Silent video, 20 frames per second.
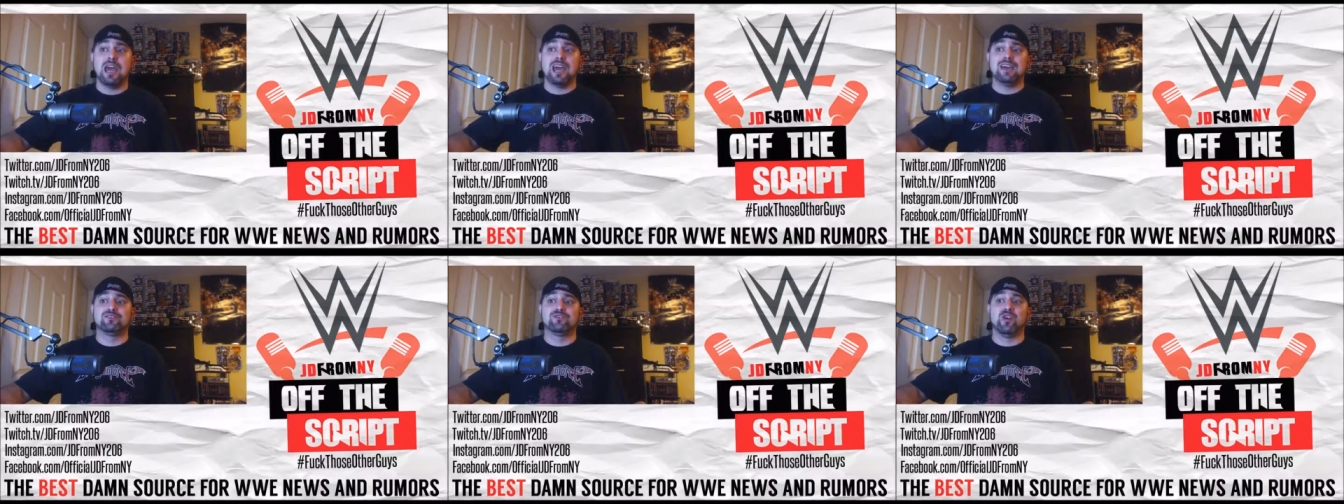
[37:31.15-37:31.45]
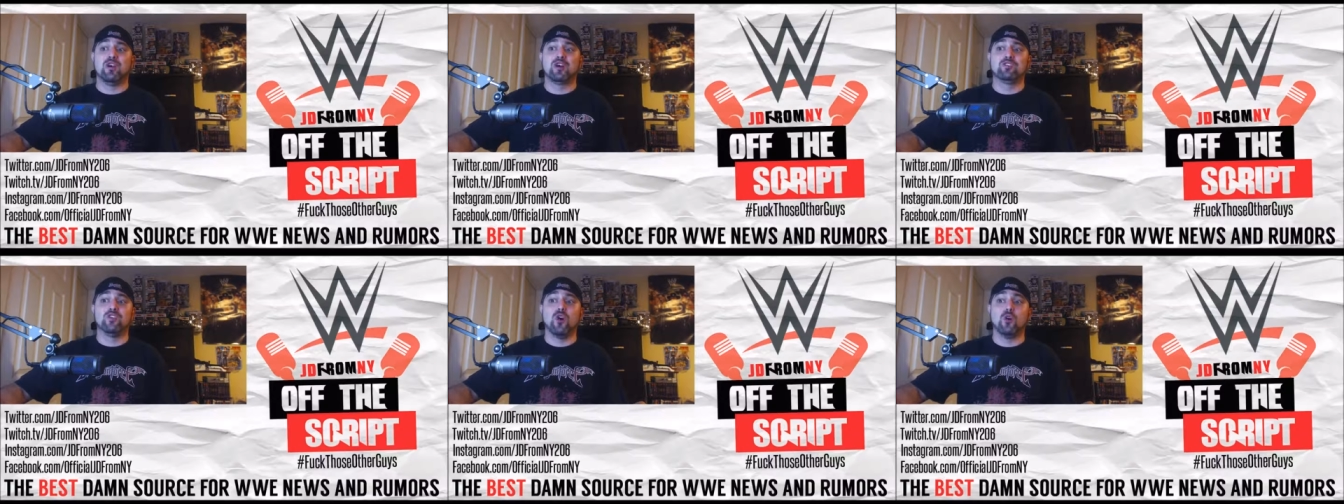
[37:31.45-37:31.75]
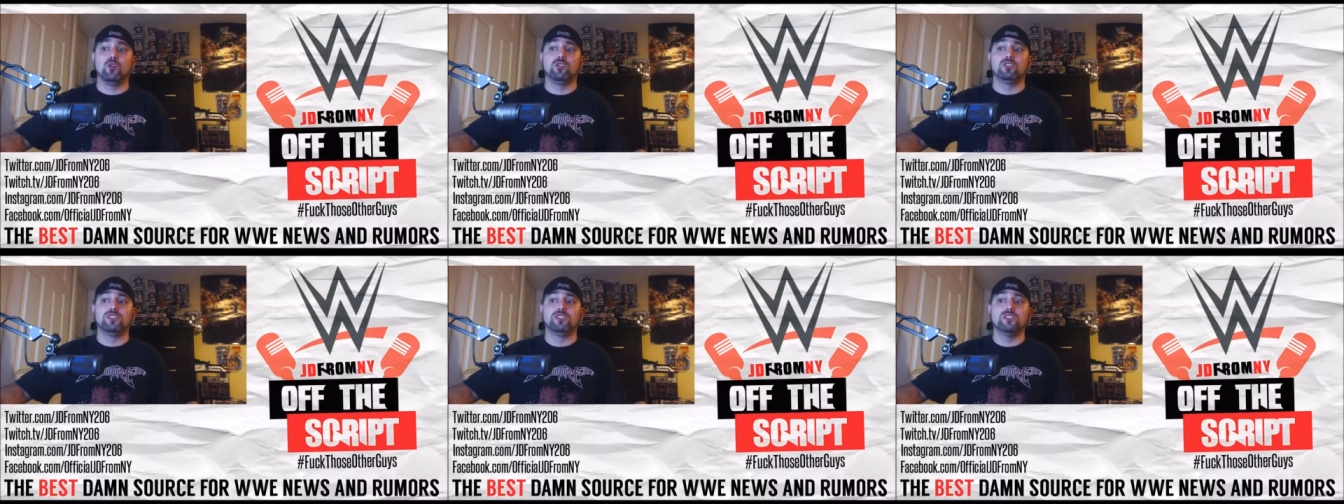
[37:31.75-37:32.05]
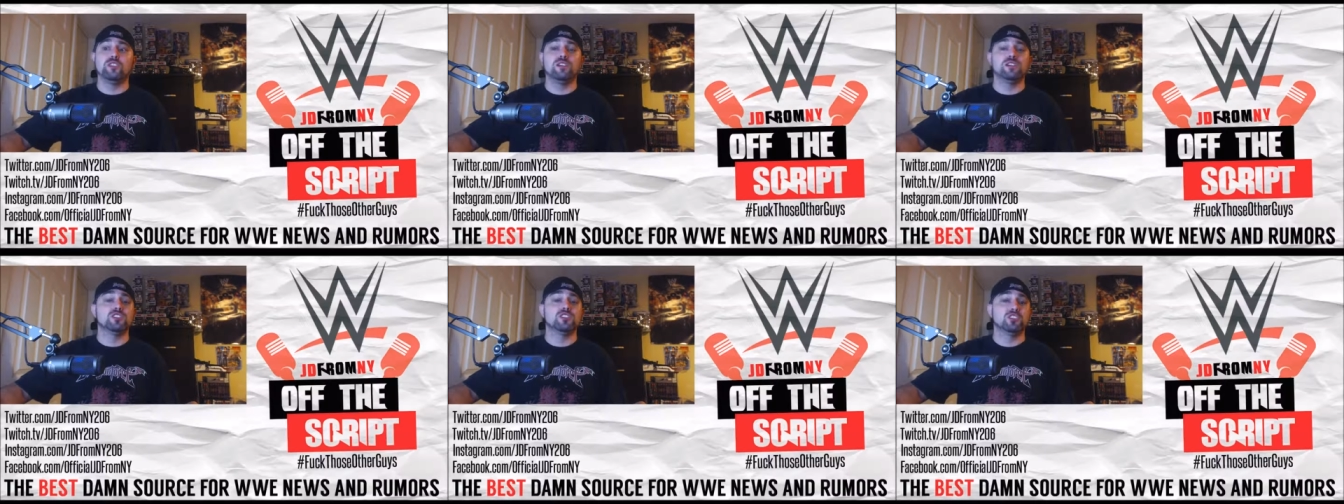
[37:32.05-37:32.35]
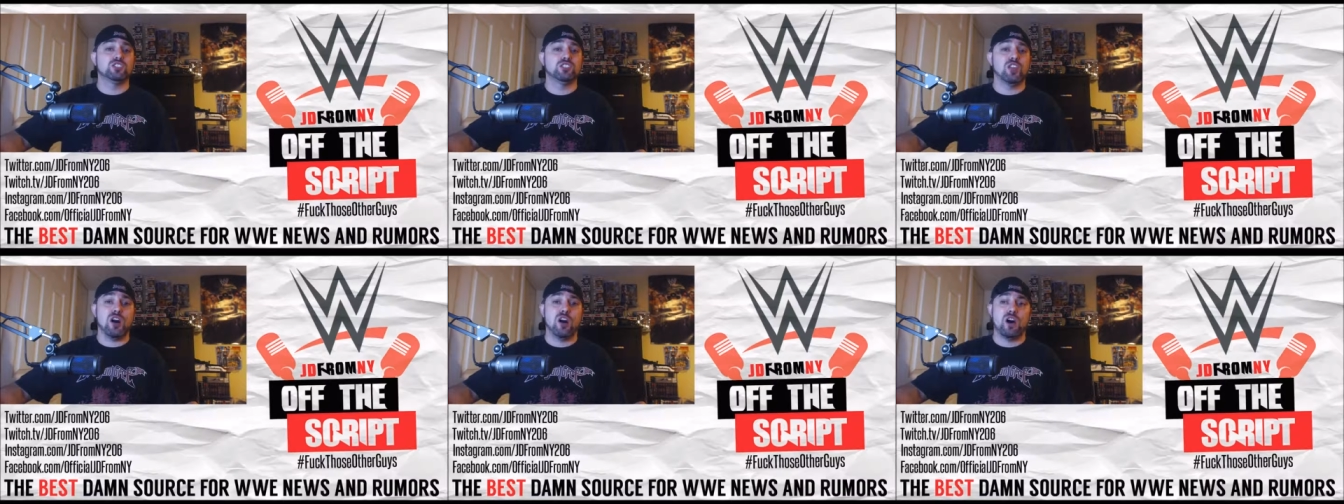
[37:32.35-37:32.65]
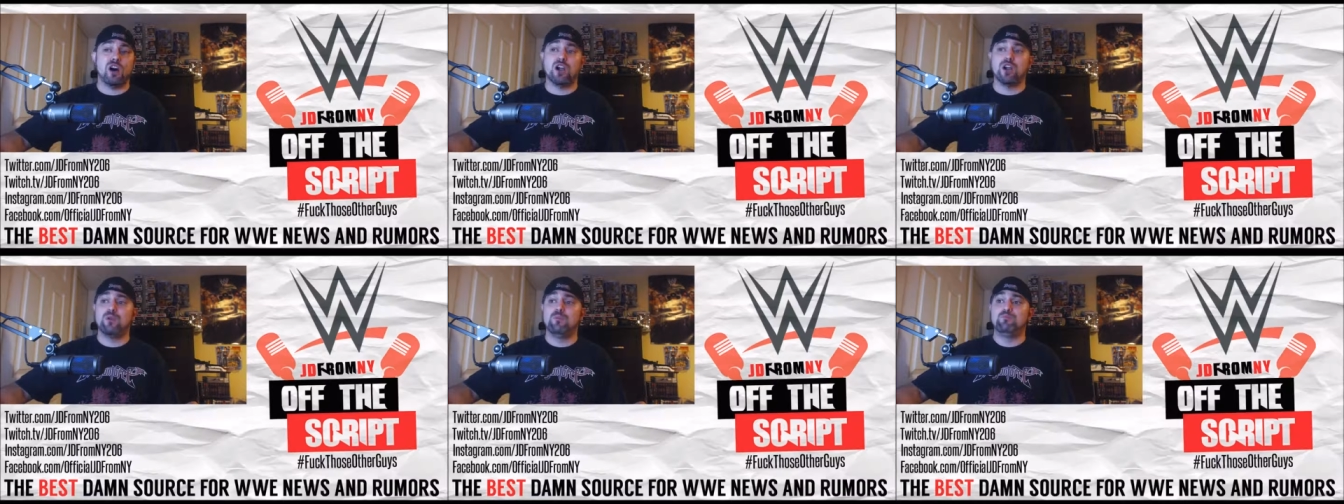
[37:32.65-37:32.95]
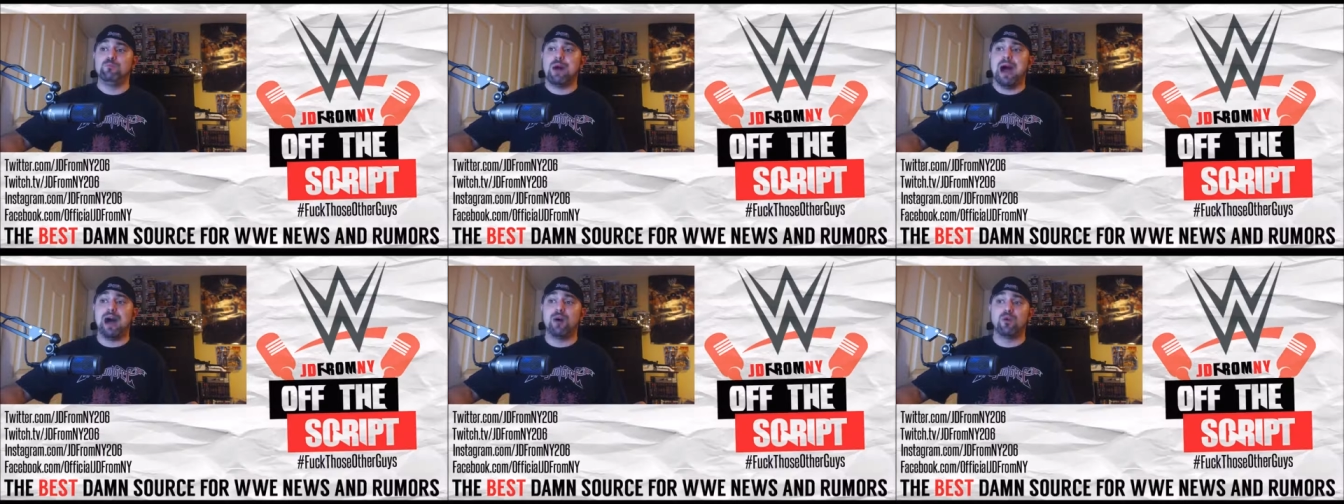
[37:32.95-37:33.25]
after a golden
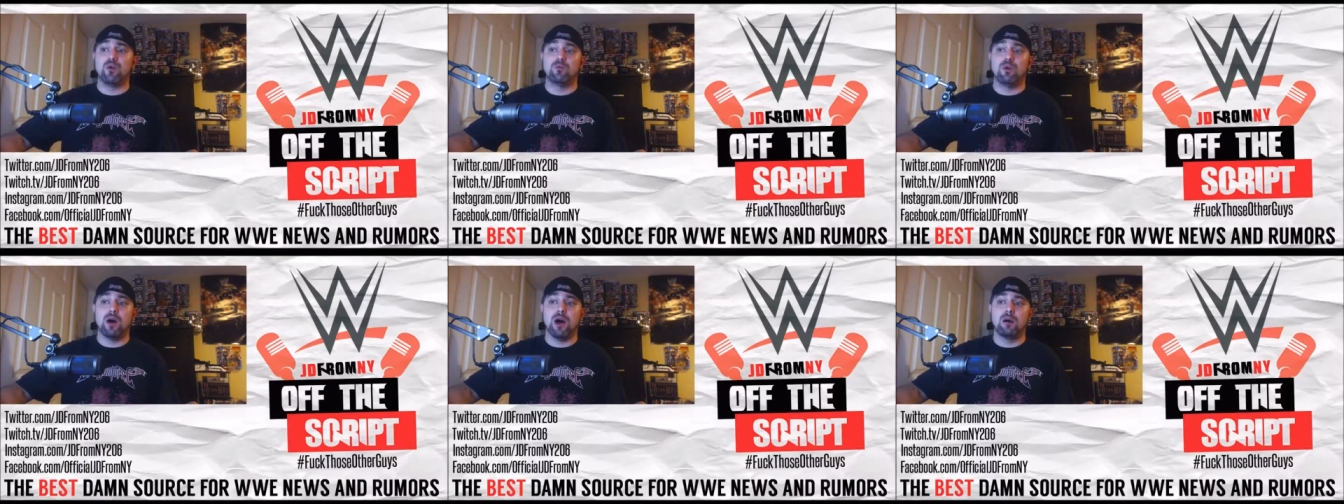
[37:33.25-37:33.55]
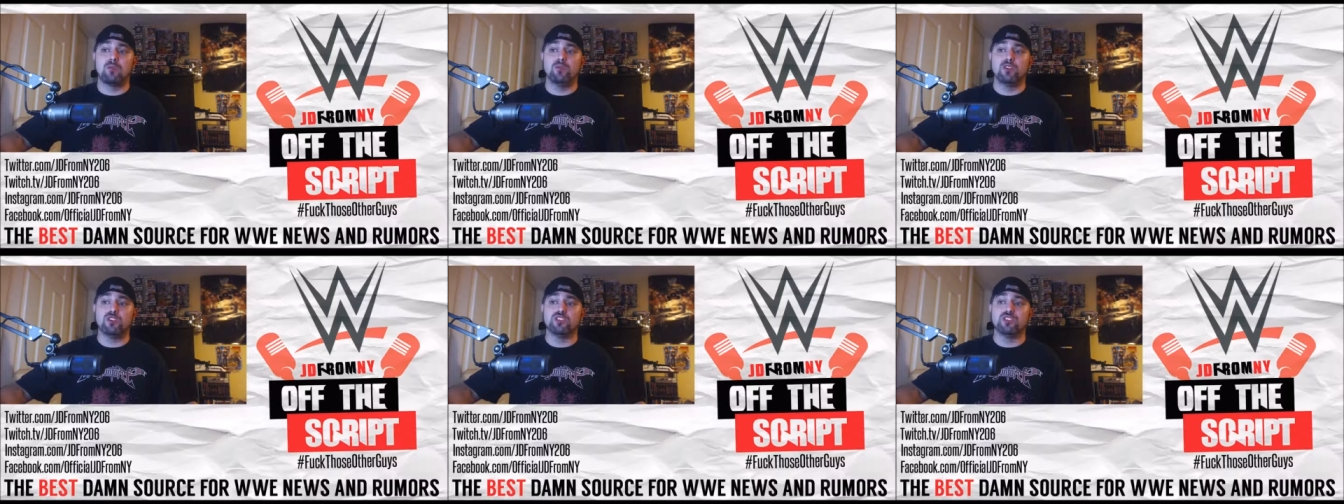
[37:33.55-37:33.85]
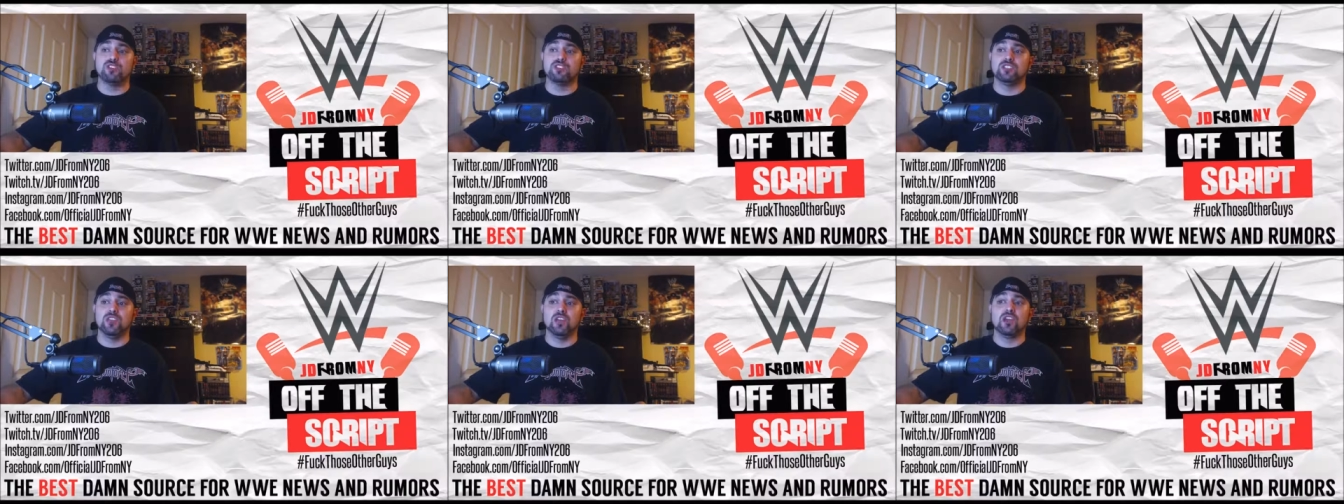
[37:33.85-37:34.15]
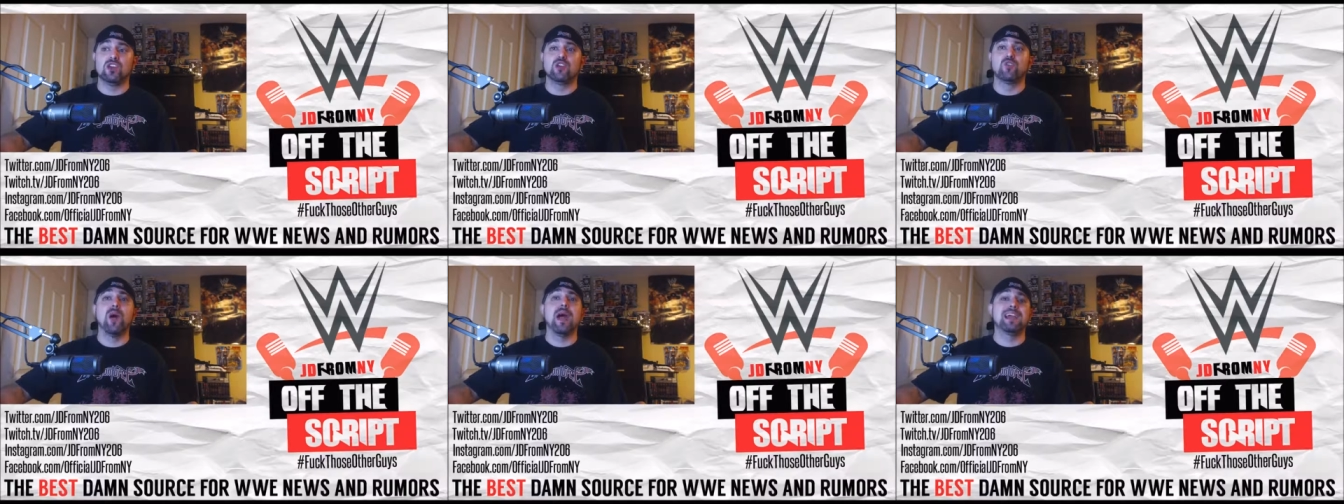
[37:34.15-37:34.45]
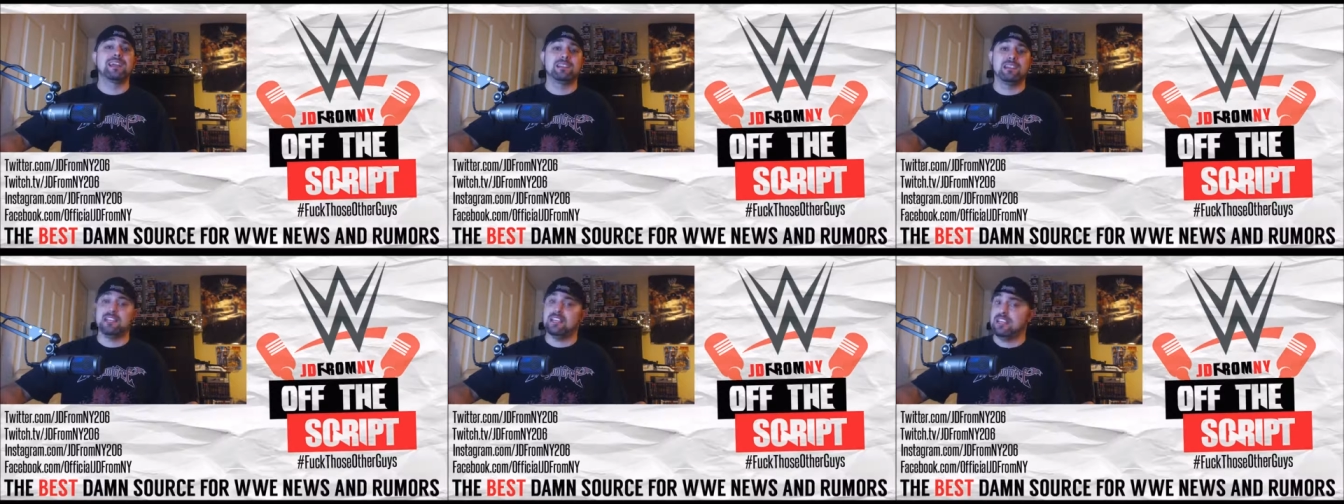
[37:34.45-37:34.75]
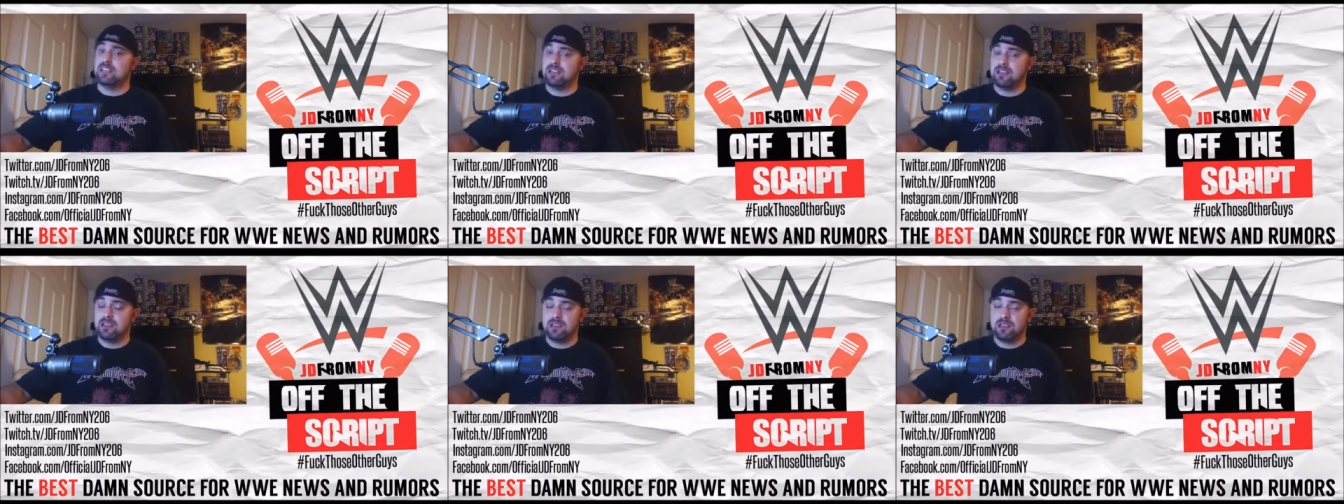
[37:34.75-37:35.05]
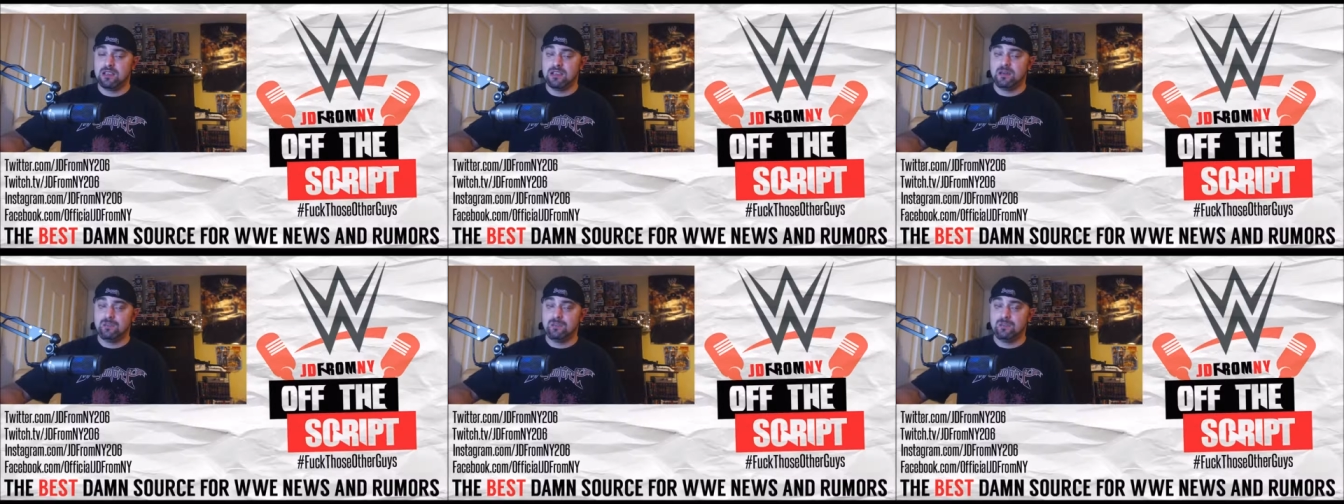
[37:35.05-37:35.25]
star power bomb, which is quickly